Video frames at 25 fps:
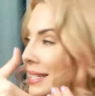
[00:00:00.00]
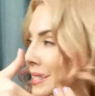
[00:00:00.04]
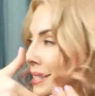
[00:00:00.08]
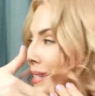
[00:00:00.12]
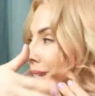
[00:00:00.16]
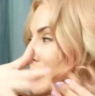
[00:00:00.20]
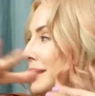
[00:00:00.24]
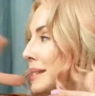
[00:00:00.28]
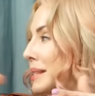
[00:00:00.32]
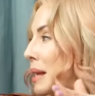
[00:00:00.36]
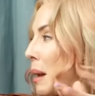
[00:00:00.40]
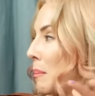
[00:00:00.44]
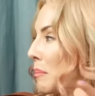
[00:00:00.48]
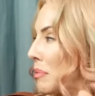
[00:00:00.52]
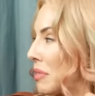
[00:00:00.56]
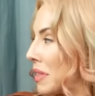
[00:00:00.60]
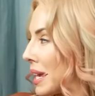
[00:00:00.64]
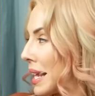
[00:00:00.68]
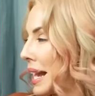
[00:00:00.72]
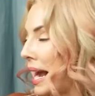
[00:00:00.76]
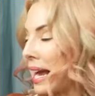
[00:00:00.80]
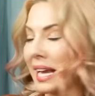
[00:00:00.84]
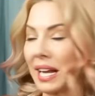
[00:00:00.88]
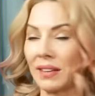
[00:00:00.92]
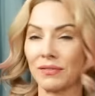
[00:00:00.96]
to
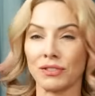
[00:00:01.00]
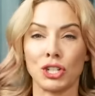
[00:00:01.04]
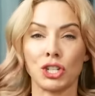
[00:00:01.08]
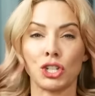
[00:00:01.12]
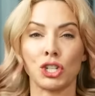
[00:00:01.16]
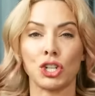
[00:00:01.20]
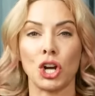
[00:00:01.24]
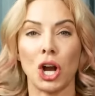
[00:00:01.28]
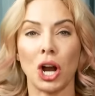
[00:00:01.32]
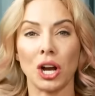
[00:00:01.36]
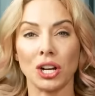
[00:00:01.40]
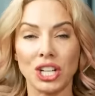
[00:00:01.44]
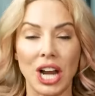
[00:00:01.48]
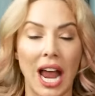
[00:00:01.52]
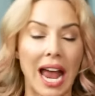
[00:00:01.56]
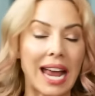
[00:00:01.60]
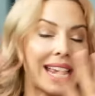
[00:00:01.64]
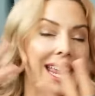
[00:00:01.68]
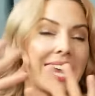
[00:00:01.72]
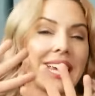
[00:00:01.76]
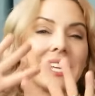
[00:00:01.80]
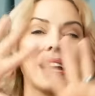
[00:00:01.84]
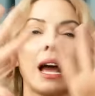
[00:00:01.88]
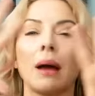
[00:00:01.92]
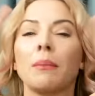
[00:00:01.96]
something I have to charge. I
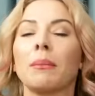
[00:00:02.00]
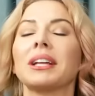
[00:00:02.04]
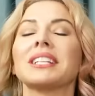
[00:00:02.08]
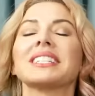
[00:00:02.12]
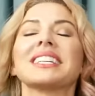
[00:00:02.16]
can't. I'm not